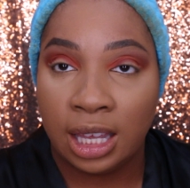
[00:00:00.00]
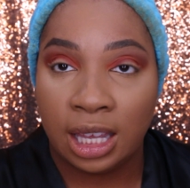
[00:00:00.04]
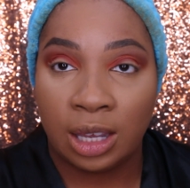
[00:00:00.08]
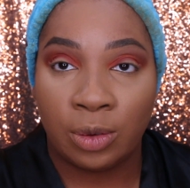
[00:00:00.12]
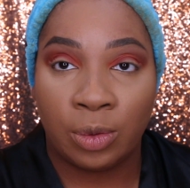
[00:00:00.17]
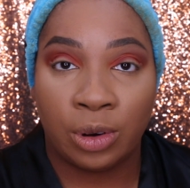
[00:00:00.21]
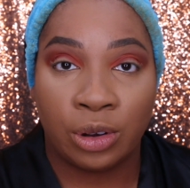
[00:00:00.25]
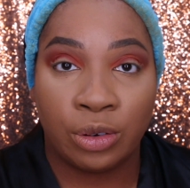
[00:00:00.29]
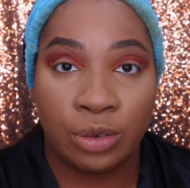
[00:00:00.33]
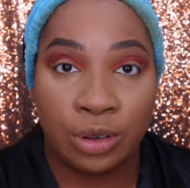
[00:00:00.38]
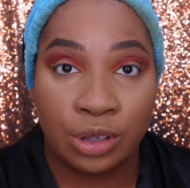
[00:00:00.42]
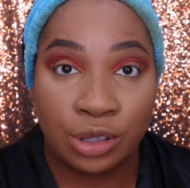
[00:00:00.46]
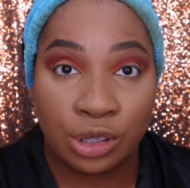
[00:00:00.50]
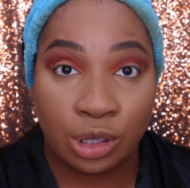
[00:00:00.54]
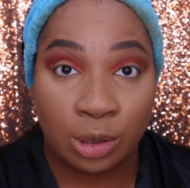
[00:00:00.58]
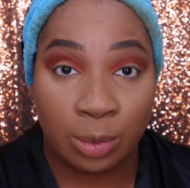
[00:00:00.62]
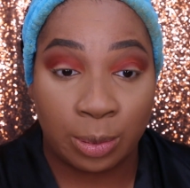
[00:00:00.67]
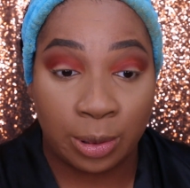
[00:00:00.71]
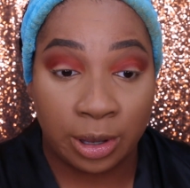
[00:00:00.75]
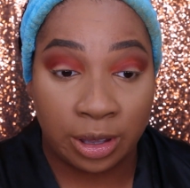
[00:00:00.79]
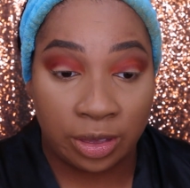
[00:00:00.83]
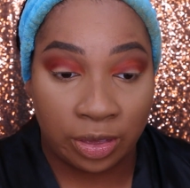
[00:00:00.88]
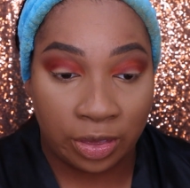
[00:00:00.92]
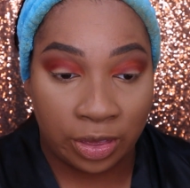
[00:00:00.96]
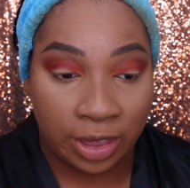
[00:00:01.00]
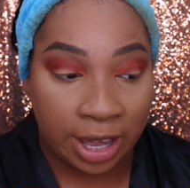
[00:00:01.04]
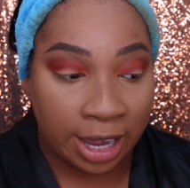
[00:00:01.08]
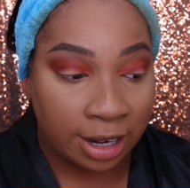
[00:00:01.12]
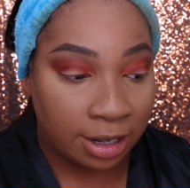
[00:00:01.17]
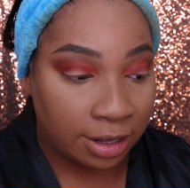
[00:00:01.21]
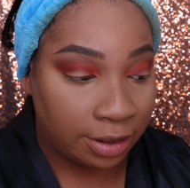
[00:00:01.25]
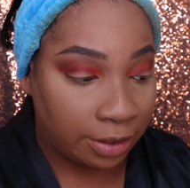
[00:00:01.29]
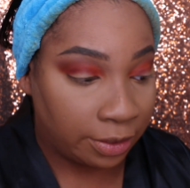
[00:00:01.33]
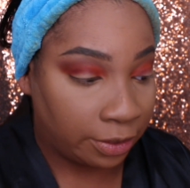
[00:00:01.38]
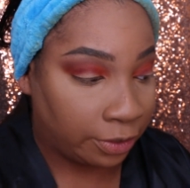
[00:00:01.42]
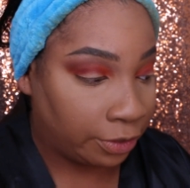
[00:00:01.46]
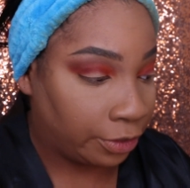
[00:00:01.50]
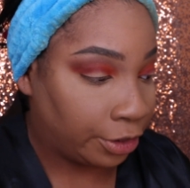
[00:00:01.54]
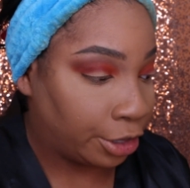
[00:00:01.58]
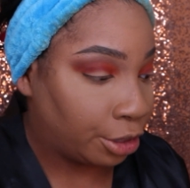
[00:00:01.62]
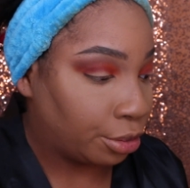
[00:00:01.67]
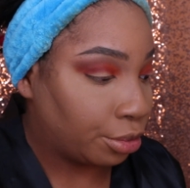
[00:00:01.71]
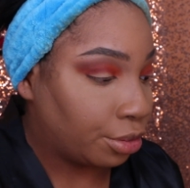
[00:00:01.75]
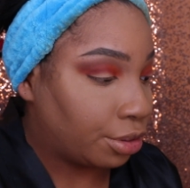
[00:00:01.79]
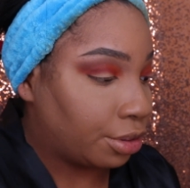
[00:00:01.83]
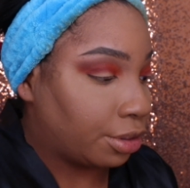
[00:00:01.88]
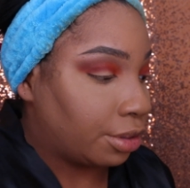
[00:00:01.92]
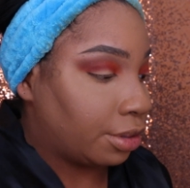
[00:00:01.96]
and we're going to put that
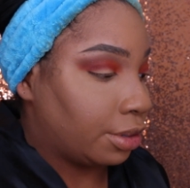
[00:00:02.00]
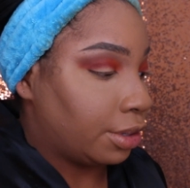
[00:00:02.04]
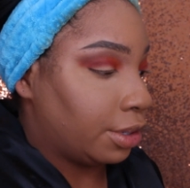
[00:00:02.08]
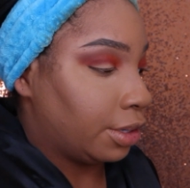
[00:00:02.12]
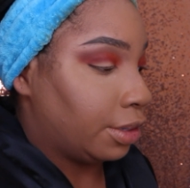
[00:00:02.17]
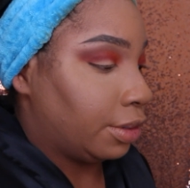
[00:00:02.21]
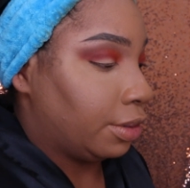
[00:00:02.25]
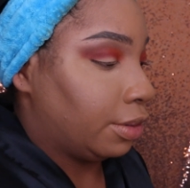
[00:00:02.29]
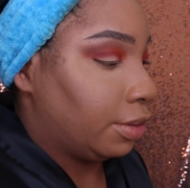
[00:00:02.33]
first.